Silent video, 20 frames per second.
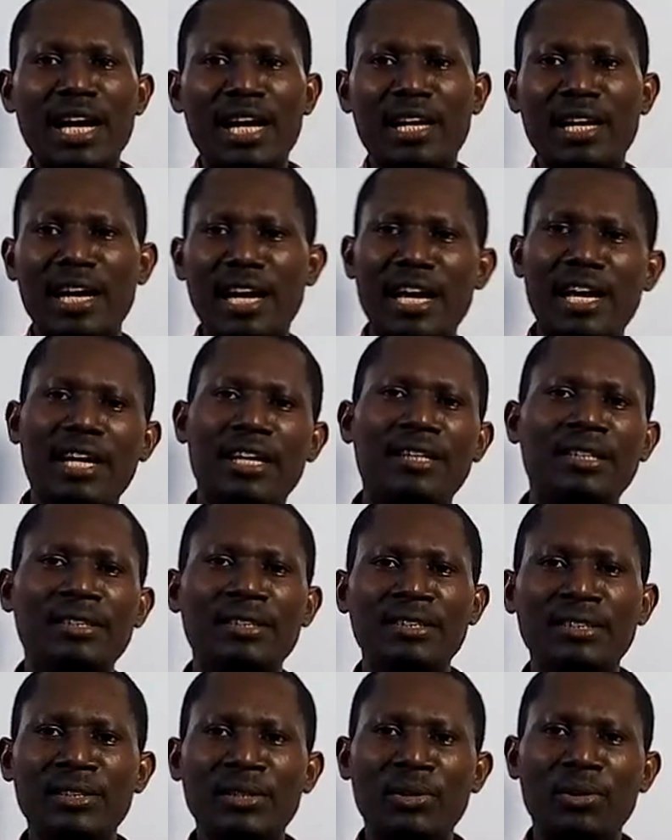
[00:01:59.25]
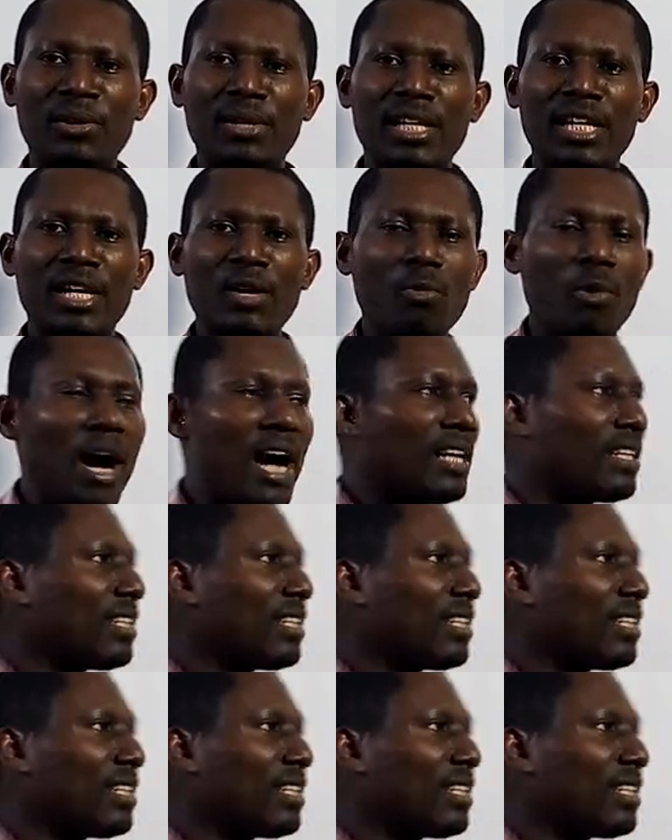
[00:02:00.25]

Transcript: and higher, okay? While